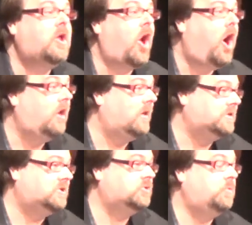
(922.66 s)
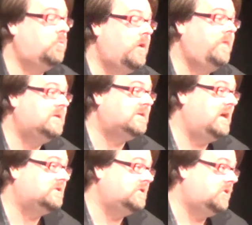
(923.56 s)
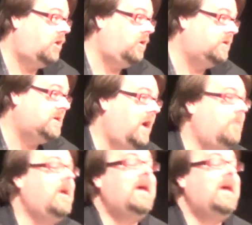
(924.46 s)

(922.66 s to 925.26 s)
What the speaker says: call us, because we win these cases all the time.